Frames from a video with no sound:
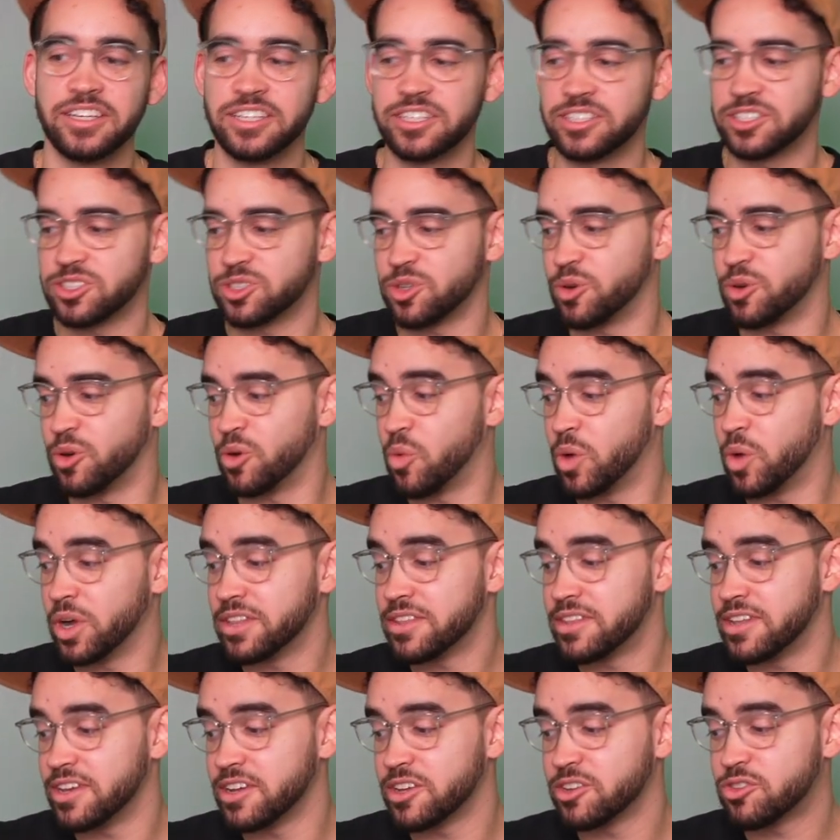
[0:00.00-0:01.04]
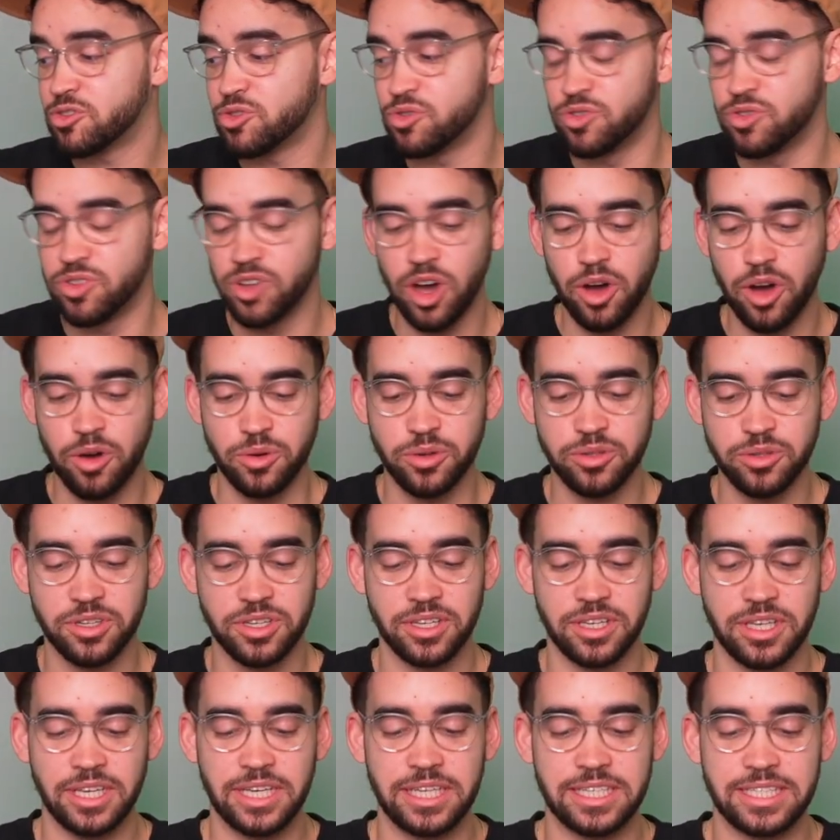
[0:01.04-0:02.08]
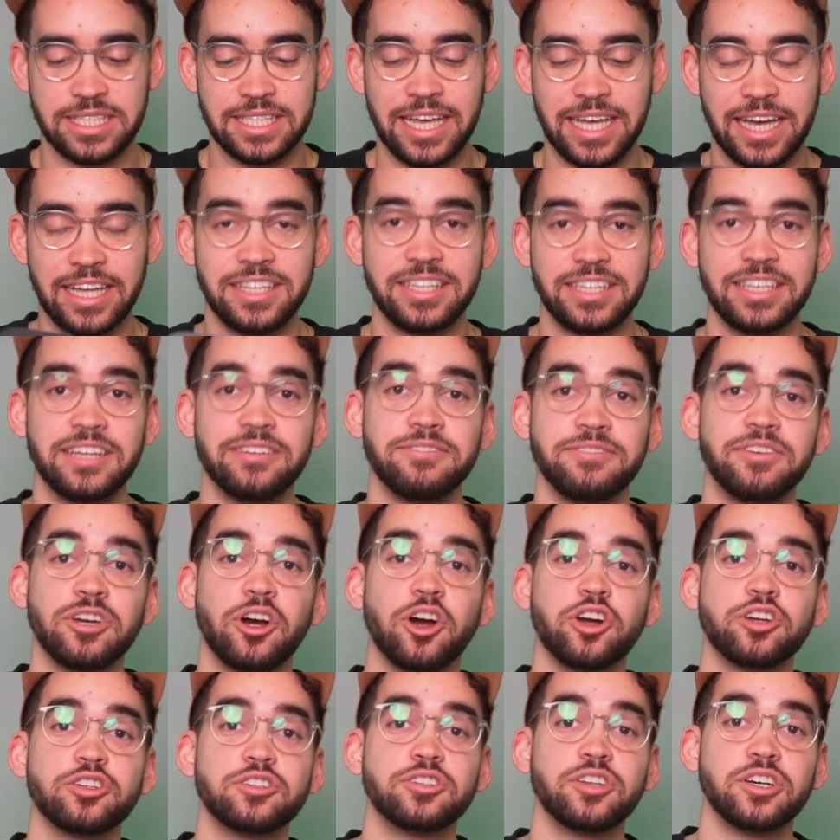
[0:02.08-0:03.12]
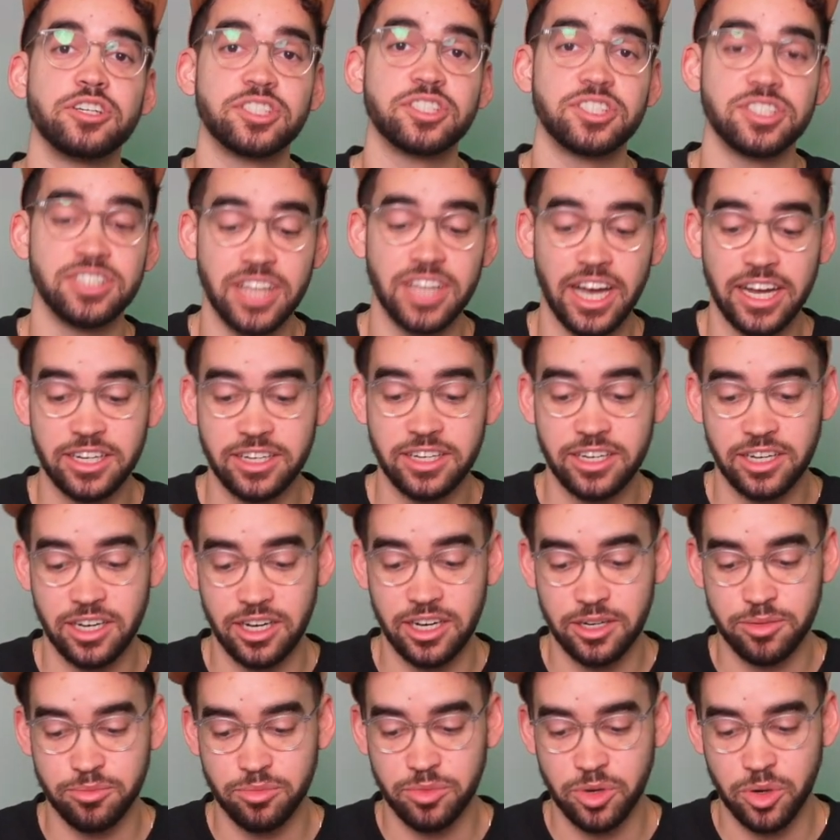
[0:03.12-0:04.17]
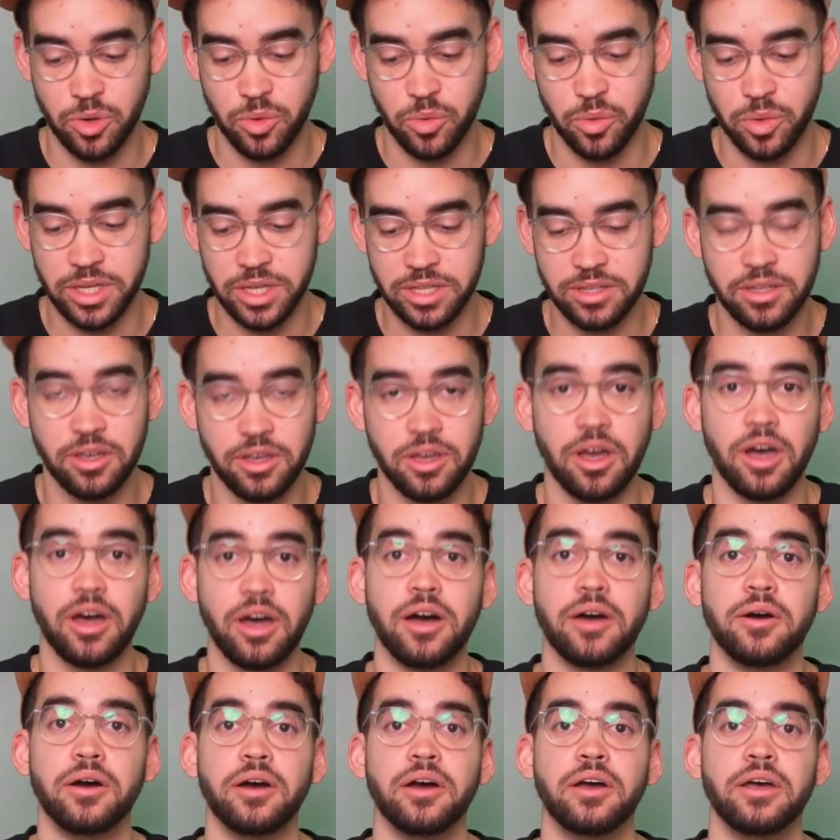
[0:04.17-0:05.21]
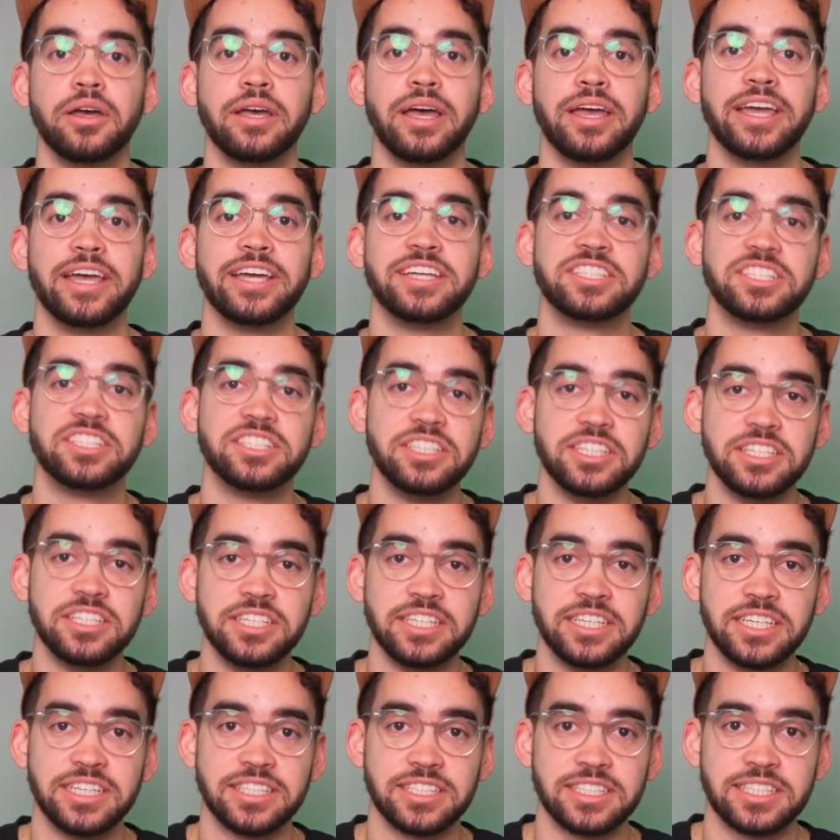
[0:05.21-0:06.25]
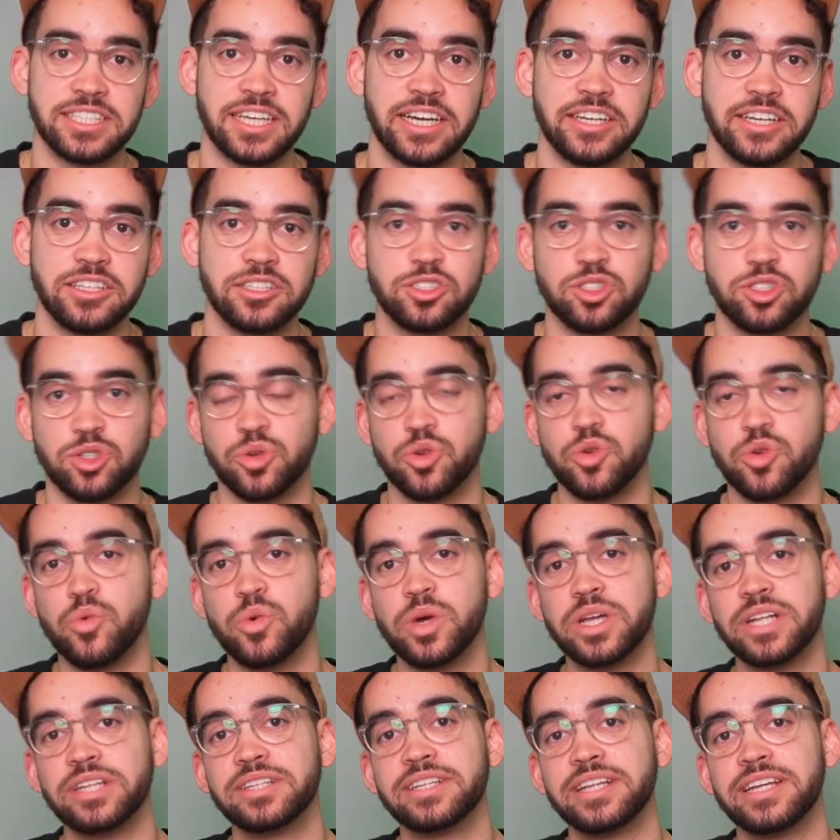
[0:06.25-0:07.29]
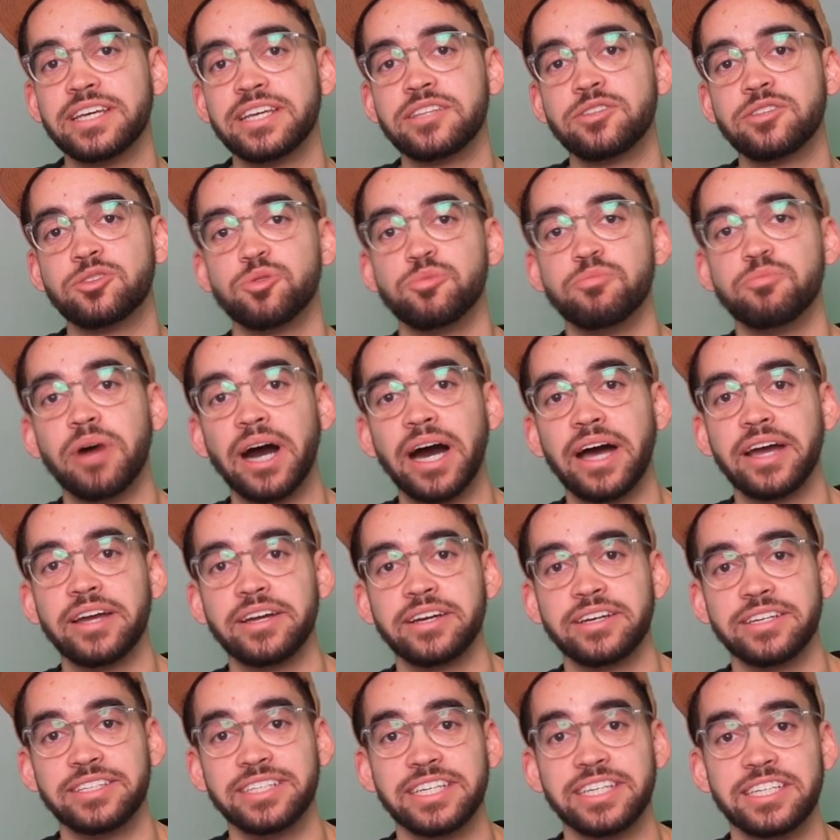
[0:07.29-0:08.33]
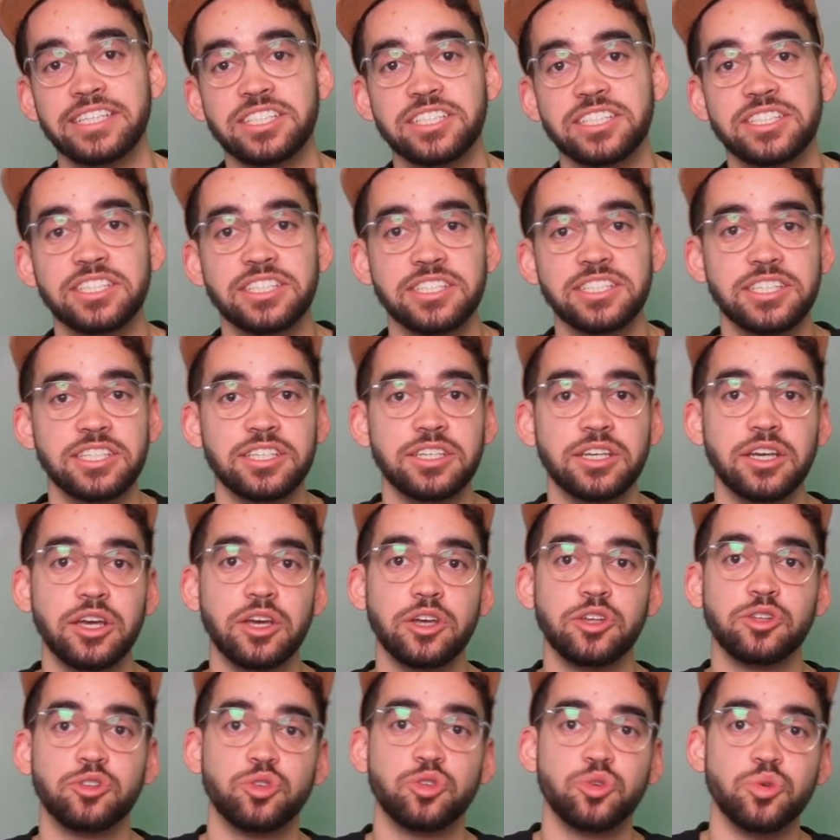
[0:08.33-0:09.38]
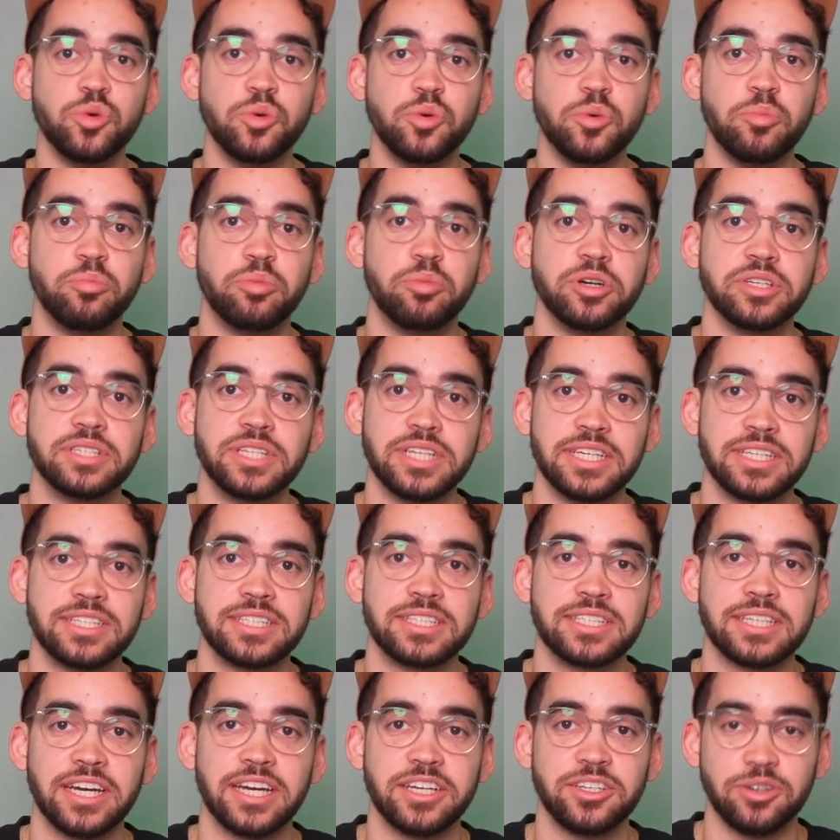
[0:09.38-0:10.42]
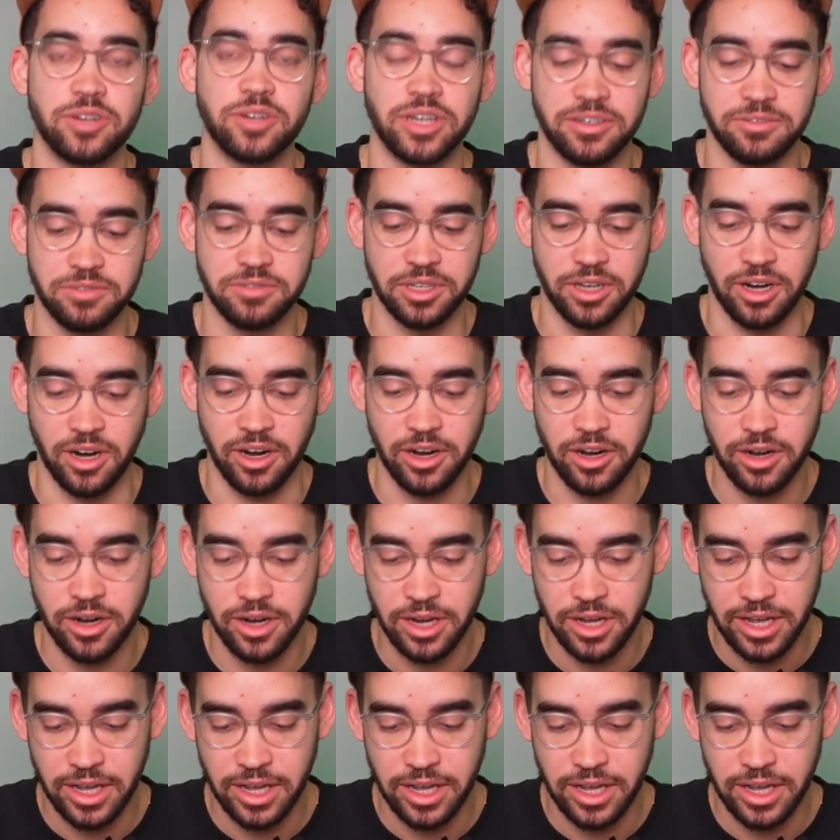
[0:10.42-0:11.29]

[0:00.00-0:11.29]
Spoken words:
So one thing to note is that the NVR does not come with a HDD inside. So you will need to buy an HDD to put inside your NVR.